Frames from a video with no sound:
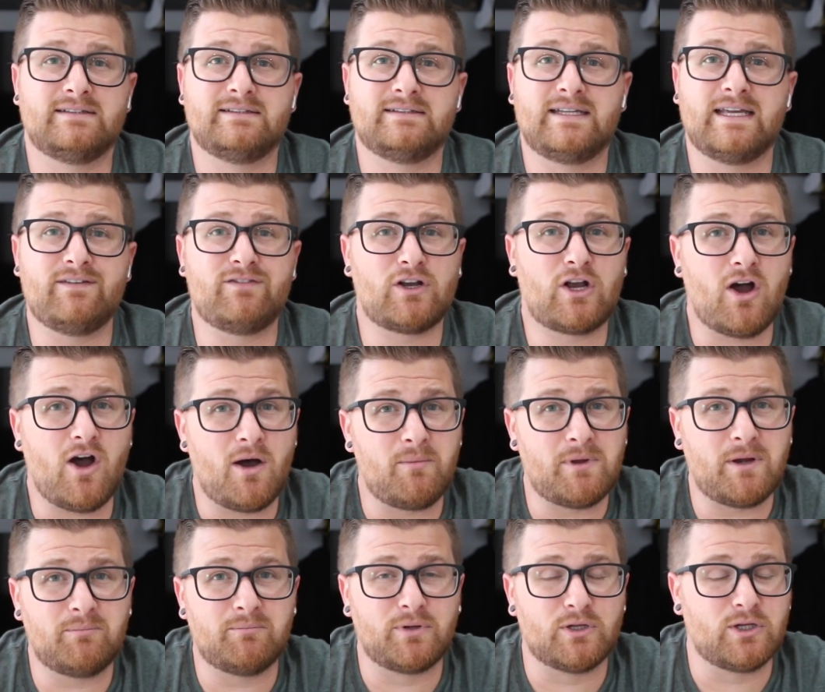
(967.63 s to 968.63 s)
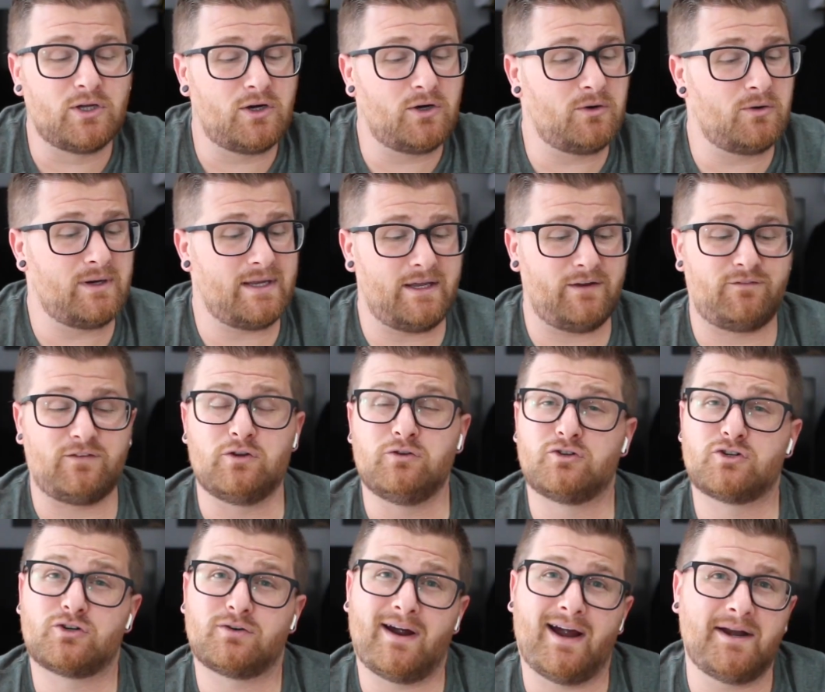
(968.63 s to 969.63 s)
Leave a comment below if
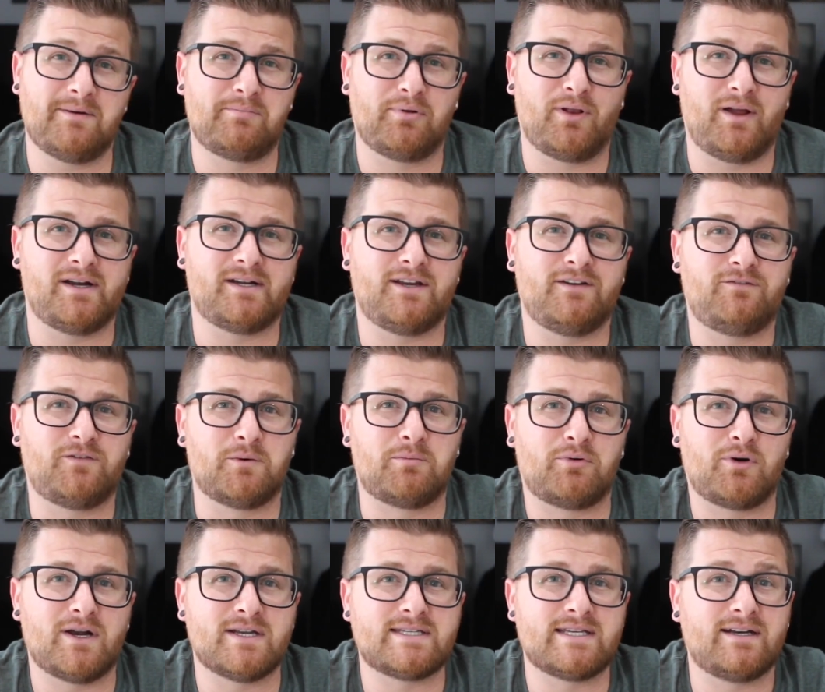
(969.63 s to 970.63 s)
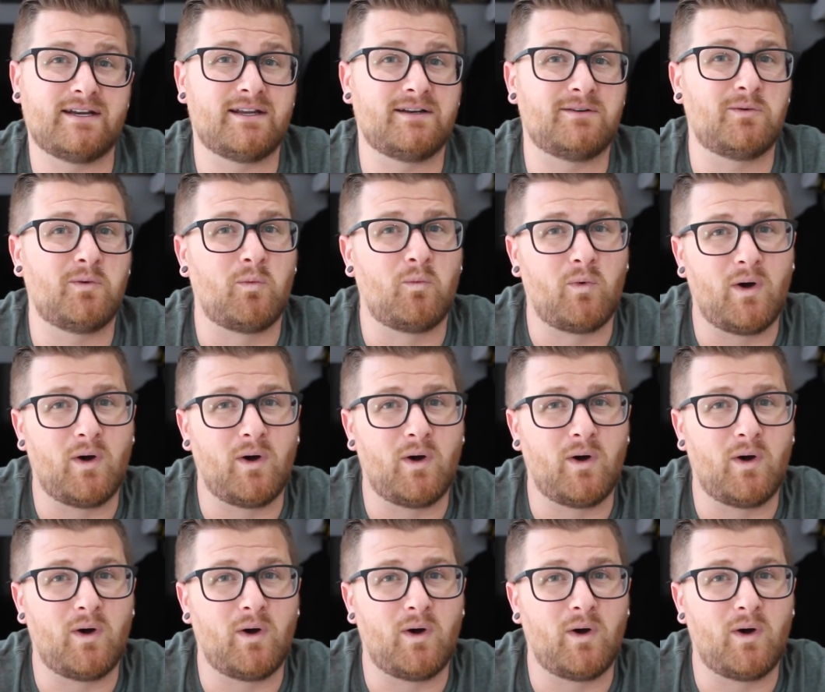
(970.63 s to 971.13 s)
you tried Pliny for President.